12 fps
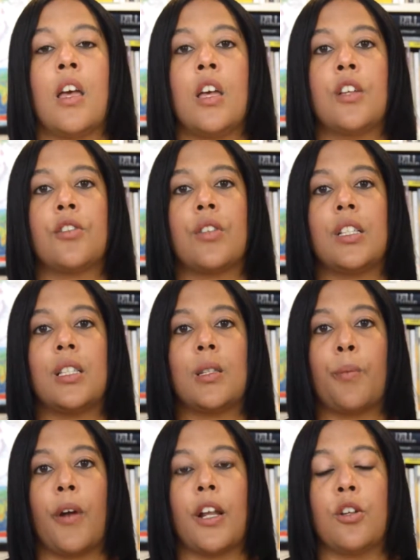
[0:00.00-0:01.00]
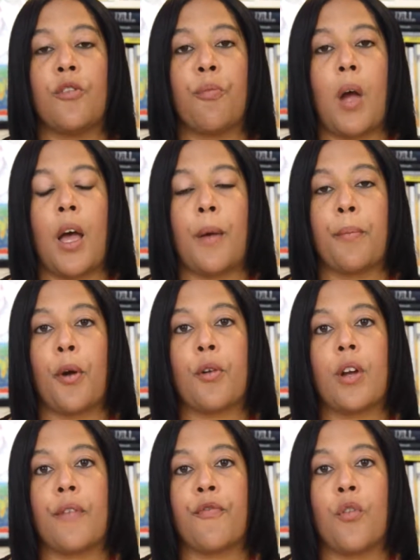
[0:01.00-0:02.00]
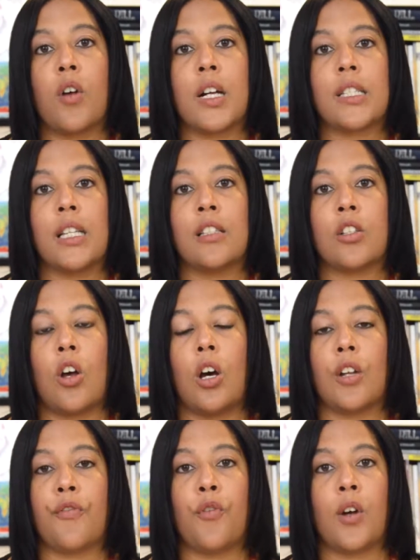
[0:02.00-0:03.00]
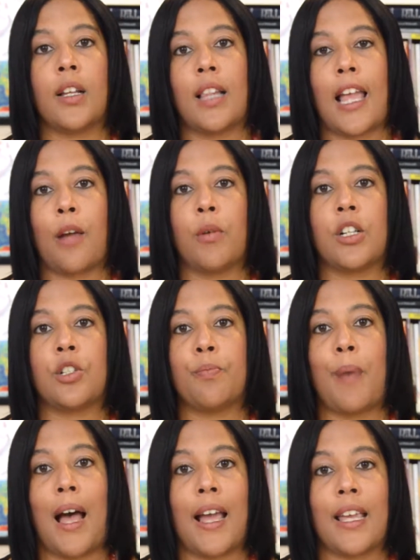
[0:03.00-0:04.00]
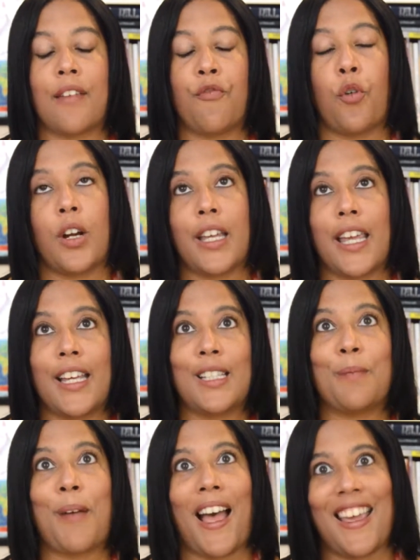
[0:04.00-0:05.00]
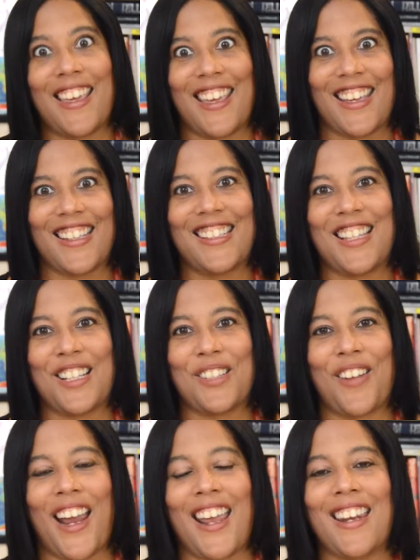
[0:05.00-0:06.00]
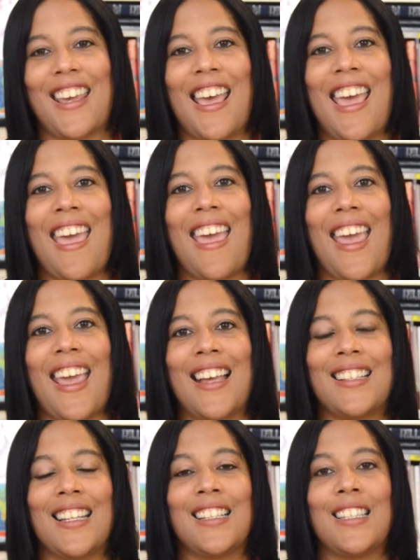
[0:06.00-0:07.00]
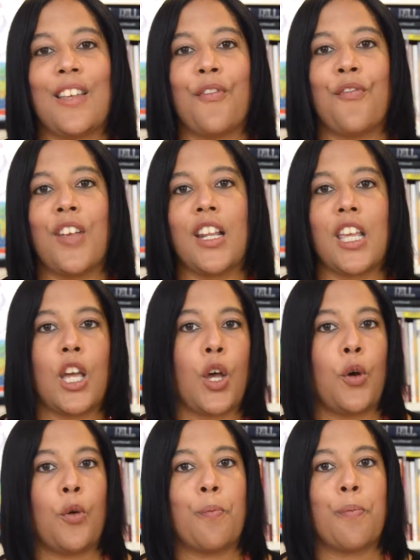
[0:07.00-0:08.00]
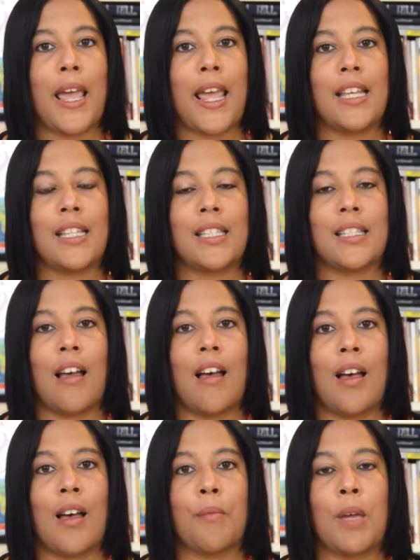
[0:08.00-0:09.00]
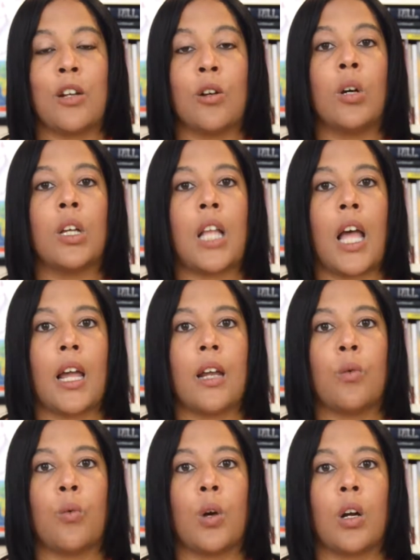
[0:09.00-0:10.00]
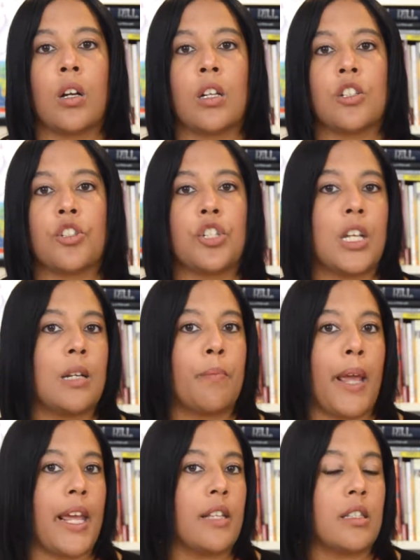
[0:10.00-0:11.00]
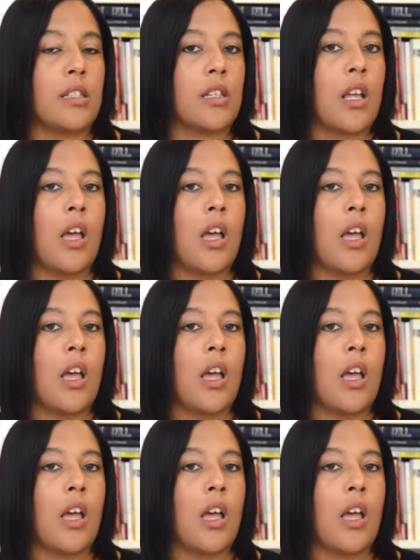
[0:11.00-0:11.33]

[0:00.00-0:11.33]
So this is a brand new program for us. It's called Foreign Language for Kids by Kids. That's right. And it's a video-based and online worksheet-based